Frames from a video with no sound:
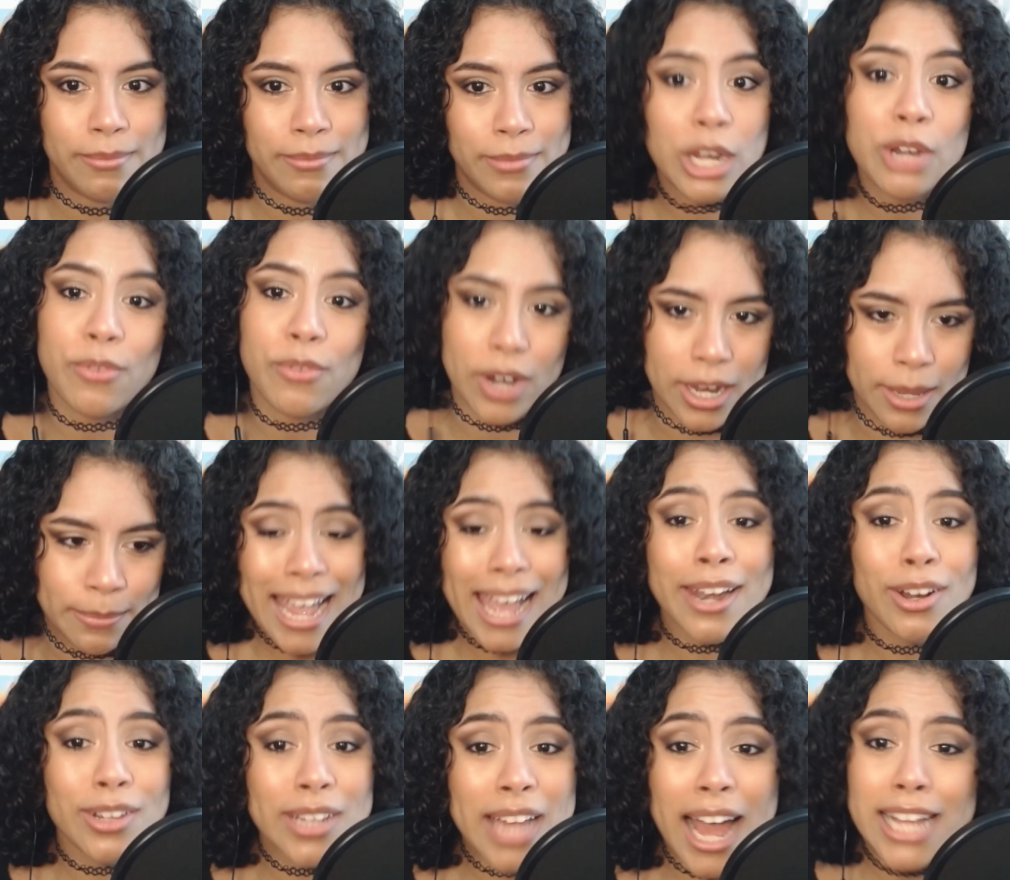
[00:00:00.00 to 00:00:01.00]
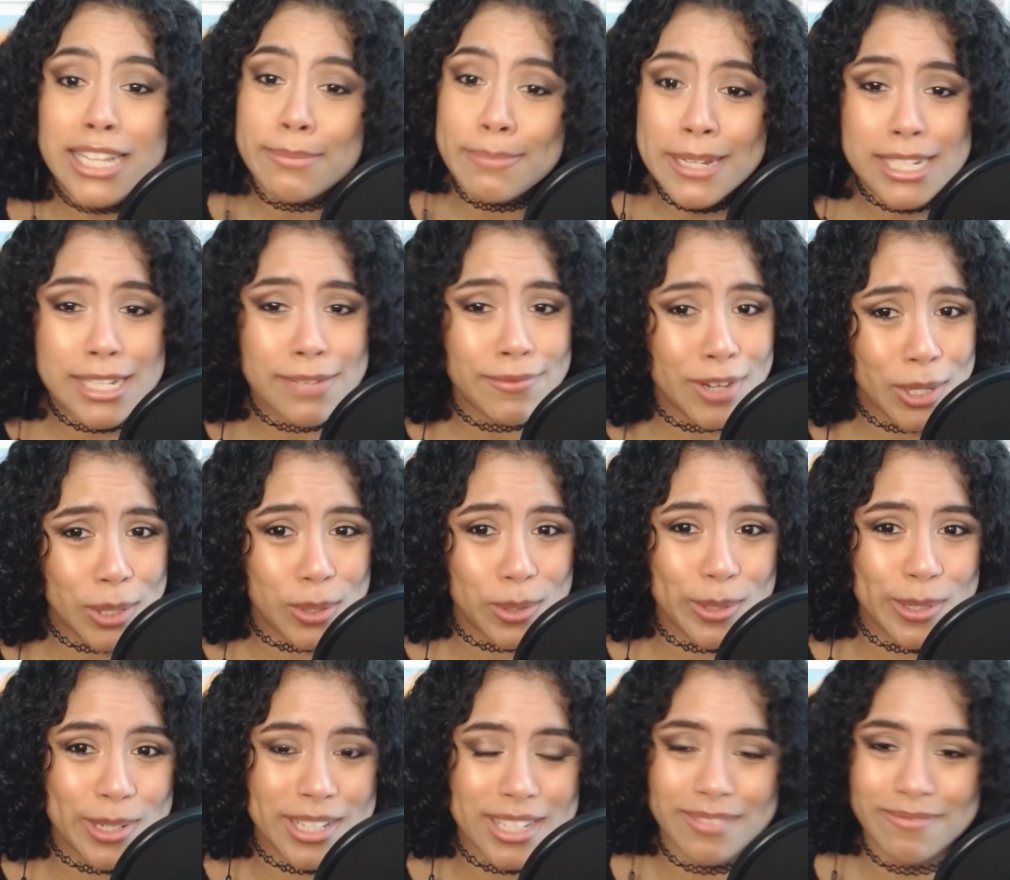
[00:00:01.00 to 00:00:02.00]
Good for him. And our last piece of
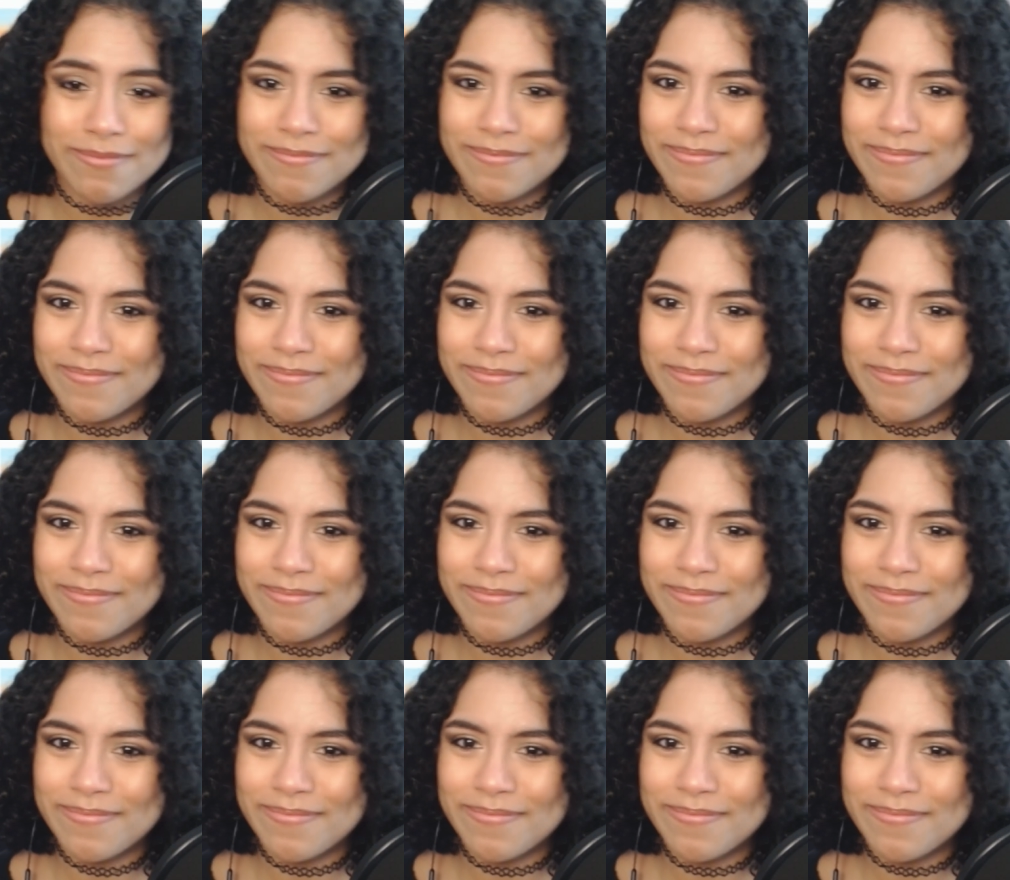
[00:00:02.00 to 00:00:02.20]
news.